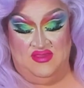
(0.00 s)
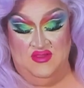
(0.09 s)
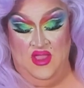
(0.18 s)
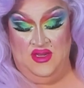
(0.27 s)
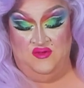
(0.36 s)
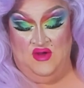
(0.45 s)

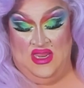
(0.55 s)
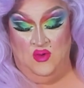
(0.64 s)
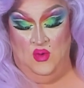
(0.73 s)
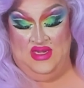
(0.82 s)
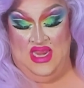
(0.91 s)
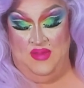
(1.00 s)
not a drag
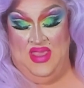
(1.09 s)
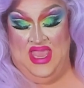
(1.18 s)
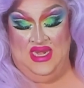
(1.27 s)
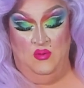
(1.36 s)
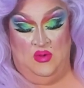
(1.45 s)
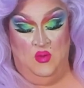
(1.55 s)
queen name
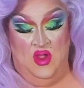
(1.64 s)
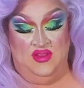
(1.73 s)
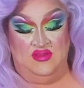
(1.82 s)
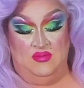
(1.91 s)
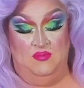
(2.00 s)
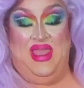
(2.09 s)
anyone
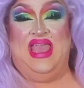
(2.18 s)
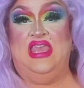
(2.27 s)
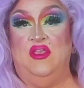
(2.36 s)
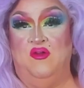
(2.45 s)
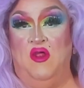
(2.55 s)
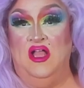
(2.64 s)
wants. Baggy
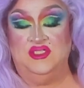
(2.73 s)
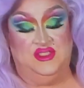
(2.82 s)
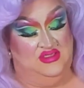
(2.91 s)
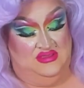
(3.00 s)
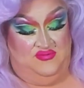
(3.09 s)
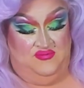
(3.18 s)
Crotch,
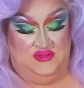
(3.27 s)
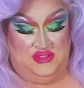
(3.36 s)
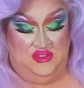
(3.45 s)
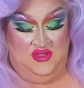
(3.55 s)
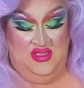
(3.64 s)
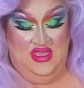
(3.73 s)
that's for
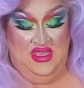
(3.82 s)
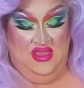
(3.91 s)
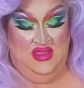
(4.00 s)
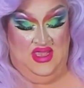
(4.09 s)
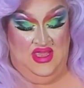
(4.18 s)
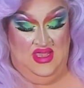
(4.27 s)
sure.
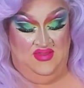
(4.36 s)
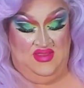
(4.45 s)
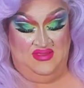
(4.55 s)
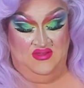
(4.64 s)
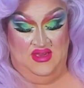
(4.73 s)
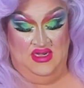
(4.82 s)

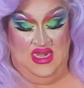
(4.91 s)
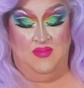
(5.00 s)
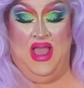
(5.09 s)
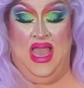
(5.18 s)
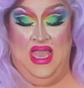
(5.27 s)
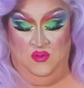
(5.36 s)
That's not a name
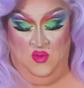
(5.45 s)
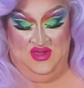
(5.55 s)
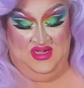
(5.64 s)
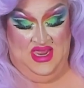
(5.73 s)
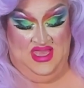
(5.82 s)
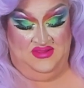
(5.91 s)
I'd want
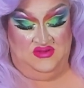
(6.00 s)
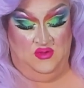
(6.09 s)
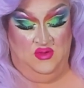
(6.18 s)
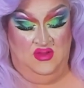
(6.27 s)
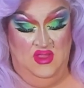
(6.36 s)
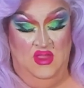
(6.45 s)
in high
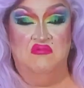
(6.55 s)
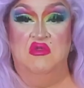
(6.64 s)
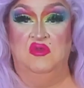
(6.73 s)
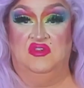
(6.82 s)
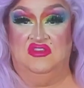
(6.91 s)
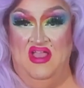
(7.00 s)
school.
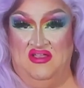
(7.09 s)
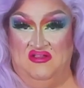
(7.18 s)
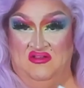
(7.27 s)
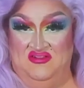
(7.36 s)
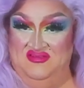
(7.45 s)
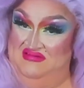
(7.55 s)
Moose Knuckle.